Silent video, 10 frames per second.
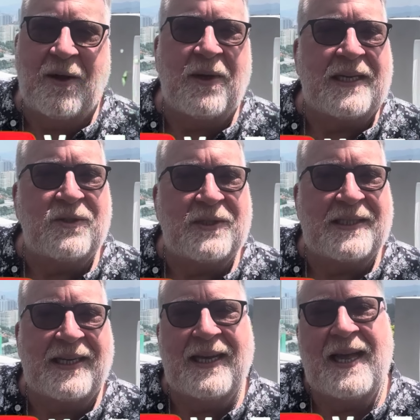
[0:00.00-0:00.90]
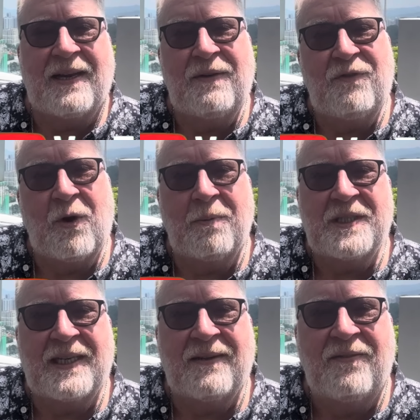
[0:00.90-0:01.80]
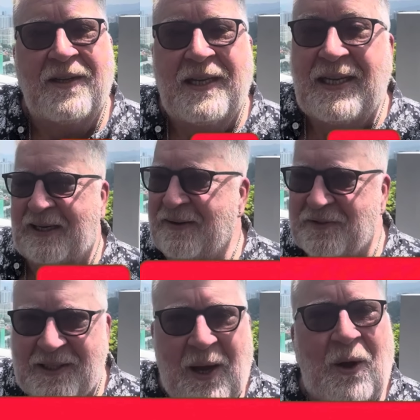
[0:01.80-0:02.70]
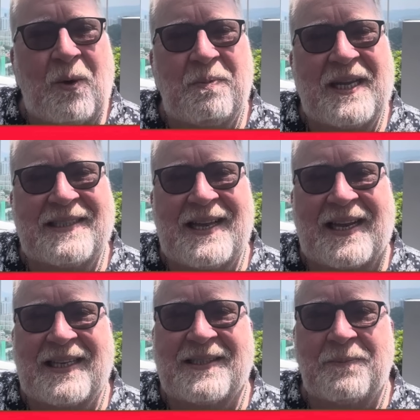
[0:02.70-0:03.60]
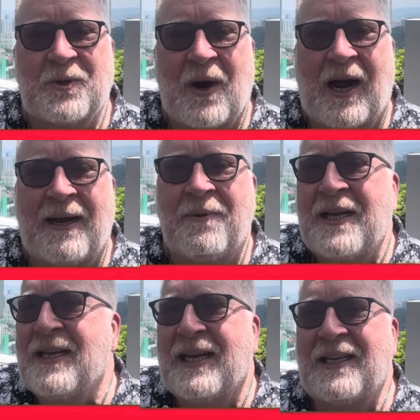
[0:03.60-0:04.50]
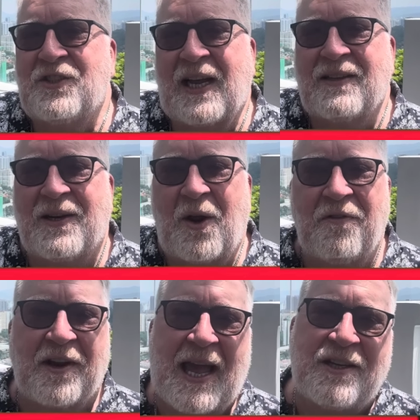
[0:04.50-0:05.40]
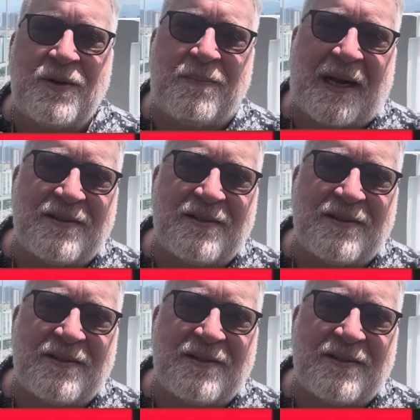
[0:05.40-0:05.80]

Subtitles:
interesting and informative. If so, please like and subscribe, and check the notification bell